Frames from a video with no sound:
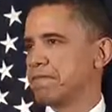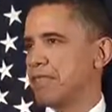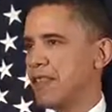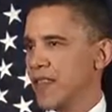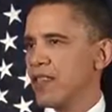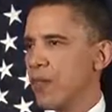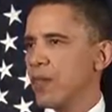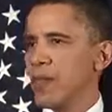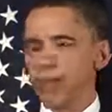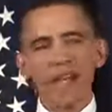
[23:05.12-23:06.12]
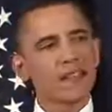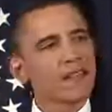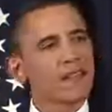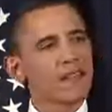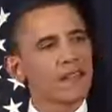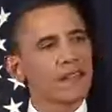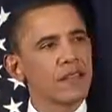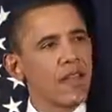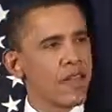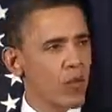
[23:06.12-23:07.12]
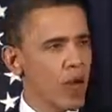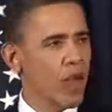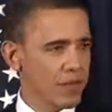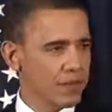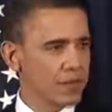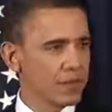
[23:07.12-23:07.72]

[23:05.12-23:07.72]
And then there will be places like Iran